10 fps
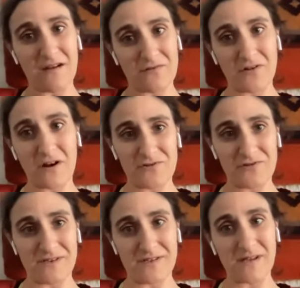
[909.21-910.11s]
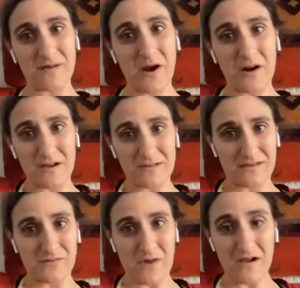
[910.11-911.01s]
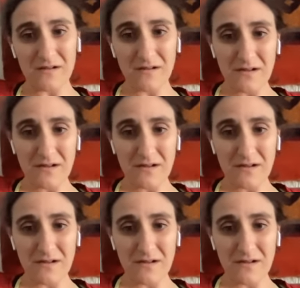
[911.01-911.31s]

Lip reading: other countries in the Americas as well.